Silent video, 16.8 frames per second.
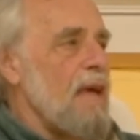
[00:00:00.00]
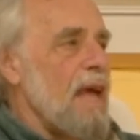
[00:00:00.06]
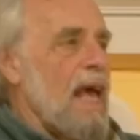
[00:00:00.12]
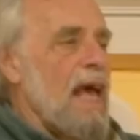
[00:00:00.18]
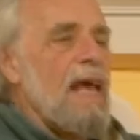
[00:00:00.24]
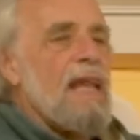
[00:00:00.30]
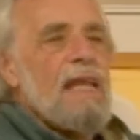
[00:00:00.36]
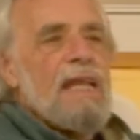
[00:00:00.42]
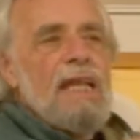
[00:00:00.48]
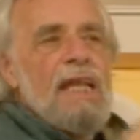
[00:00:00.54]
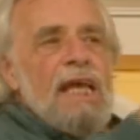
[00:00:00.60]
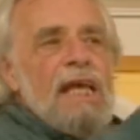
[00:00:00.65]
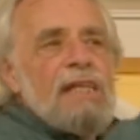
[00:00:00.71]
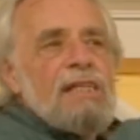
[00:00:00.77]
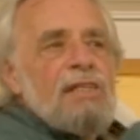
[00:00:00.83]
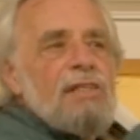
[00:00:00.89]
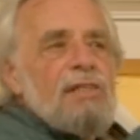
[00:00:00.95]
And it
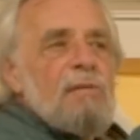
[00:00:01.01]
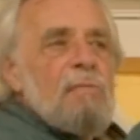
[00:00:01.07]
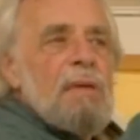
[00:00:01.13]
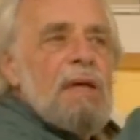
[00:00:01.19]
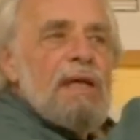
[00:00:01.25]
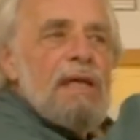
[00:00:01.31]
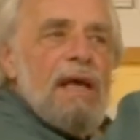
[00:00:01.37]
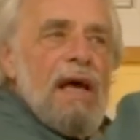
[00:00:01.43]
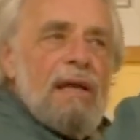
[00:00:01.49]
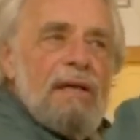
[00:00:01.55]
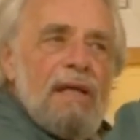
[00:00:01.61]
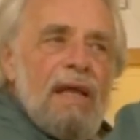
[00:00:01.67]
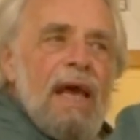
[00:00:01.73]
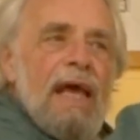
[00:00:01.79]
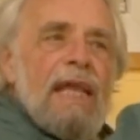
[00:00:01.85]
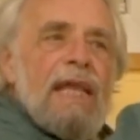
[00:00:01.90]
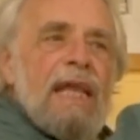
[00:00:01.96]
needs to be done,
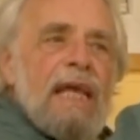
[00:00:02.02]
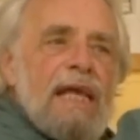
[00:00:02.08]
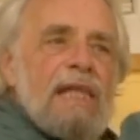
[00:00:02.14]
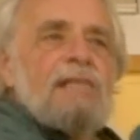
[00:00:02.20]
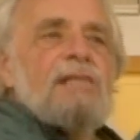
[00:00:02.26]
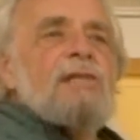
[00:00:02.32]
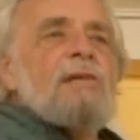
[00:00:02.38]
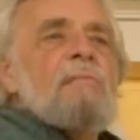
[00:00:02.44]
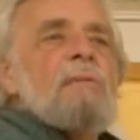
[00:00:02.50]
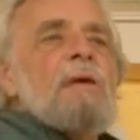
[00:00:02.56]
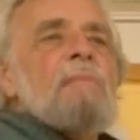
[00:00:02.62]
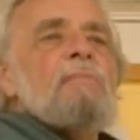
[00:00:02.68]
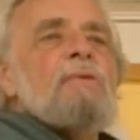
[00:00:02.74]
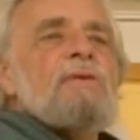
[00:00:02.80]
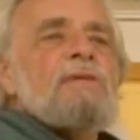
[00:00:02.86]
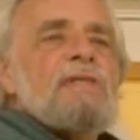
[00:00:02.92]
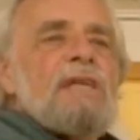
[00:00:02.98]
it needs to be
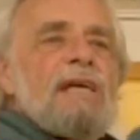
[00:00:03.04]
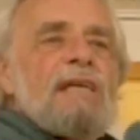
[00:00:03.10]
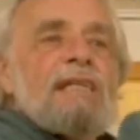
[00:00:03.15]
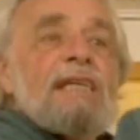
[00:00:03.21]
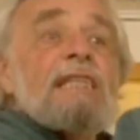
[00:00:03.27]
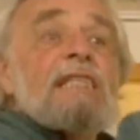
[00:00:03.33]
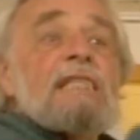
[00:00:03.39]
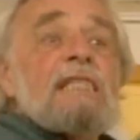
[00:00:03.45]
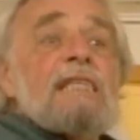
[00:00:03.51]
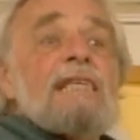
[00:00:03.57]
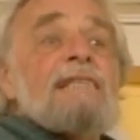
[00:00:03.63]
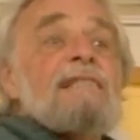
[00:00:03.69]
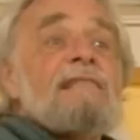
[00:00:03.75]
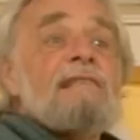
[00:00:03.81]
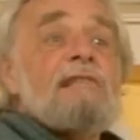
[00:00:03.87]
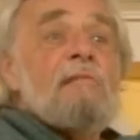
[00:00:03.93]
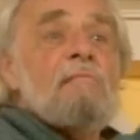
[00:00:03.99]
presented
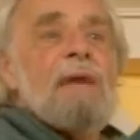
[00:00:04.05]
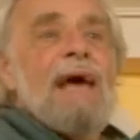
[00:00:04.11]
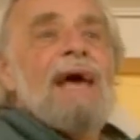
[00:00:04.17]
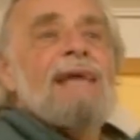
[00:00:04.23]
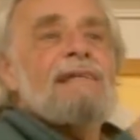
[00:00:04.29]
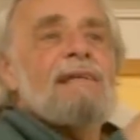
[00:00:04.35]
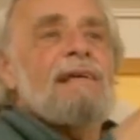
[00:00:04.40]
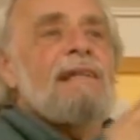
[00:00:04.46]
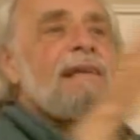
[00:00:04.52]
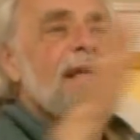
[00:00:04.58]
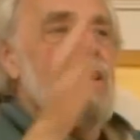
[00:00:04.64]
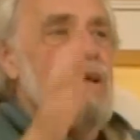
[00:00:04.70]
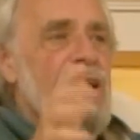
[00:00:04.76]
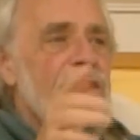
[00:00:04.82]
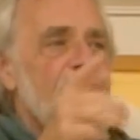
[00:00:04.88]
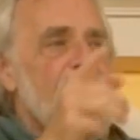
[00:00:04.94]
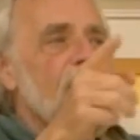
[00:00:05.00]
systematically.
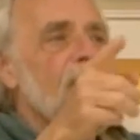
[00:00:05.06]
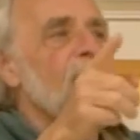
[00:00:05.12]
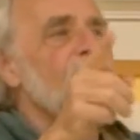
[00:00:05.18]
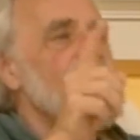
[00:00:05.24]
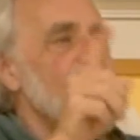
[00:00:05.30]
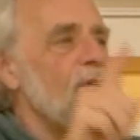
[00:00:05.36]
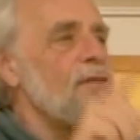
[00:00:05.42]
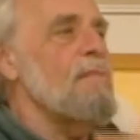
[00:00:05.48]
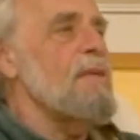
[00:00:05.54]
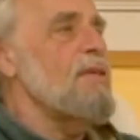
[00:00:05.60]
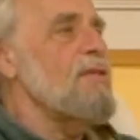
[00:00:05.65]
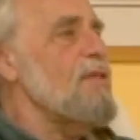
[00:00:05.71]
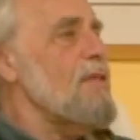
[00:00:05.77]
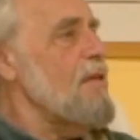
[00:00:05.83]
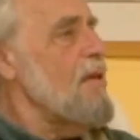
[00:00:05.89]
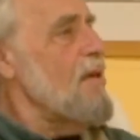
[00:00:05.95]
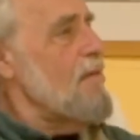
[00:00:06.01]
I think you're
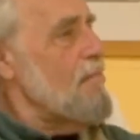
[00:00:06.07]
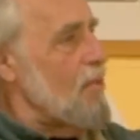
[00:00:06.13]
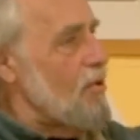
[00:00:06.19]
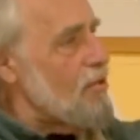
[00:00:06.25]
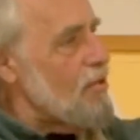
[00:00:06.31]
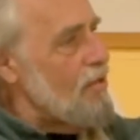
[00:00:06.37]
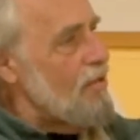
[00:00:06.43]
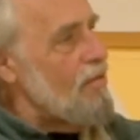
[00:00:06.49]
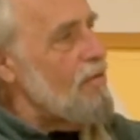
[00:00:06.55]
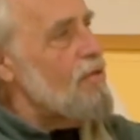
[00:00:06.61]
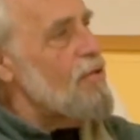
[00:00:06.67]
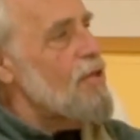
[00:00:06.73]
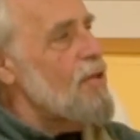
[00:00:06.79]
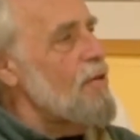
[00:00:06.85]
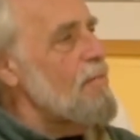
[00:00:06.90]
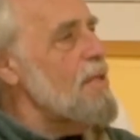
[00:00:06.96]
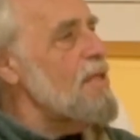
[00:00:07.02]
Germans, most of you are
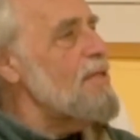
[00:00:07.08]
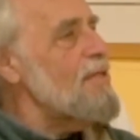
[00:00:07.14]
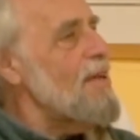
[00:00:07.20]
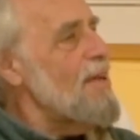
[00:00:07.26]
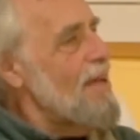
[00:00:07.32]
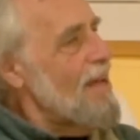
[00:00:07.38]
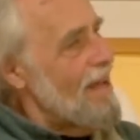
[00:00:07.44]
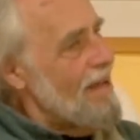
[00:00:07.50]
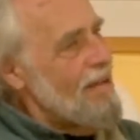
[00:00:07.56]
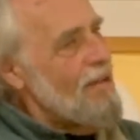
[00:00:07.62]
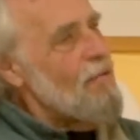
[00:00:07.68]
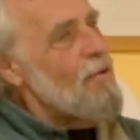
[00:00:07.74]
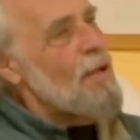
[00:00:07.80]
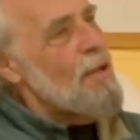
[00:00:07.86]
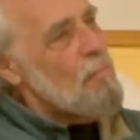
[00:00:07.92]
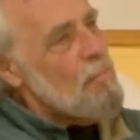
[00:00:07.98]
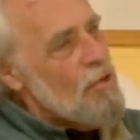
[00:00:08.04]
Germans, and you
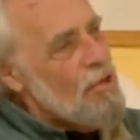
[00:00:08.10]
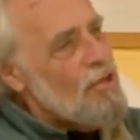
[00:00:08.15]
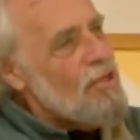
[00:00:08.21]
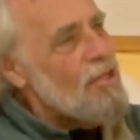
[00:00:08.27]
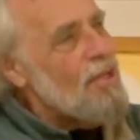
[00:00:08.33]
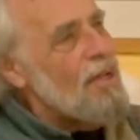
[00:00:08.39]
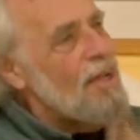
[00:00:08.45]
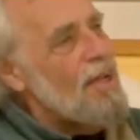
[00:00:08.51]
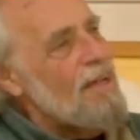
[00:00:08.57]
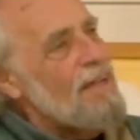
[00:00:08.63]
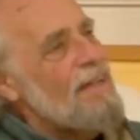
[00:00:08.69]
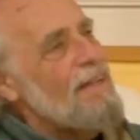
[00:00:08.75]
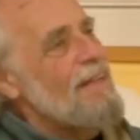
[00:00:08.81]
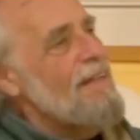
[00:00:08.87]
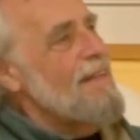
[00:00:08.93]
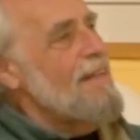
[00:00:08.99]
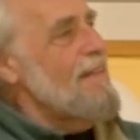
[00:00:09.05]
will appreciate
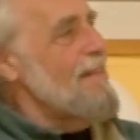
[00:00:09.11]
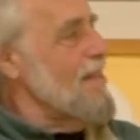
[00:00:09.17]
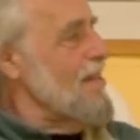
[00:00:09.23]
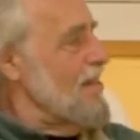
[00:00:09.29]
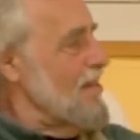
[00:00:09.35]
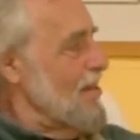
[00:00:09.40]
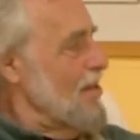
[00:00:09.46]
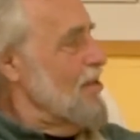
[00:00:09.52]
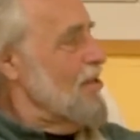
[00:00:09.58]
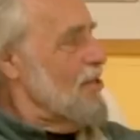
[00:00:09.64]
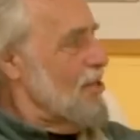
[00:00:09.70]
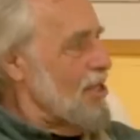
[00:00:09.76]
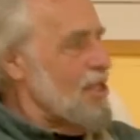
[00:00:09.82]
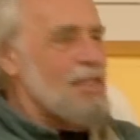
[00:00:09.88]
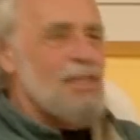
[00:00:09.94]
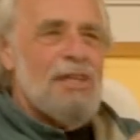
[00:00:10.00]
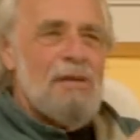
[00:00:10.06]

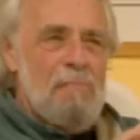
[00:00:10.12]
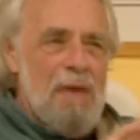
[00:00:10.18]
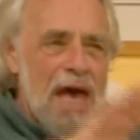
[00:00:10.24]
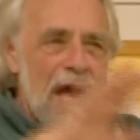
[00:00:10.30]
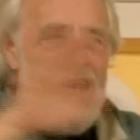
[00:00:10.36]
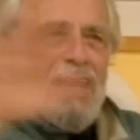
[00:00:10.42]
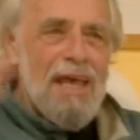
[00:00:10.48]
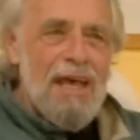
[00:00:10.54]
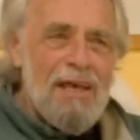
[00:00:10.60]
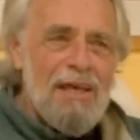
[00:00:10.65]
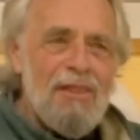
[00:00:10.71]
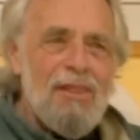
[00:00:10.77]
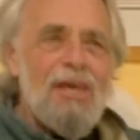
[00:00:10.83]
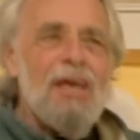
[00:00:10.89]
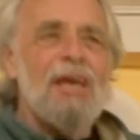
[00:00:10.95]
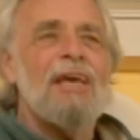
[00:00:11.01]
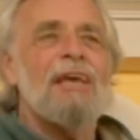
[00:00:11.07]
systematic
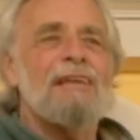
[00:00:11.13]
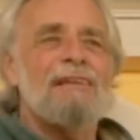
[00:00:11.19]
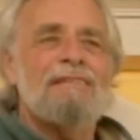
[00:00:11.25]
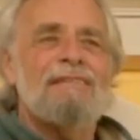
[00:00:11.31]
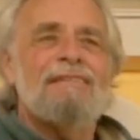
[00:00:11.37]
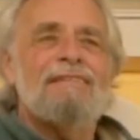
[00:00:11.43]
thinking.